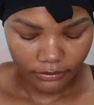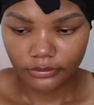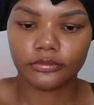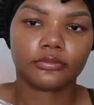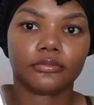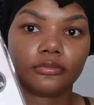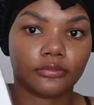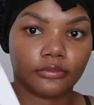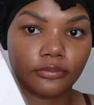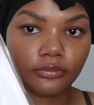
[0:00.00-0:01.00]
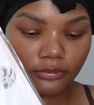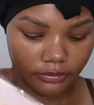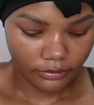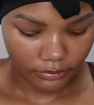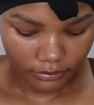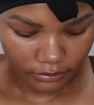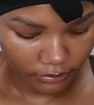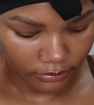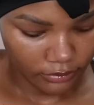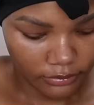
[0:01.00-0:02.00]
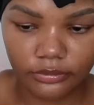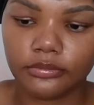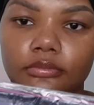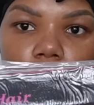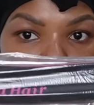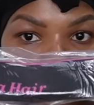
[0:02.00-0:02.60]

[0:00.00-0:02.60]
by the way, just got in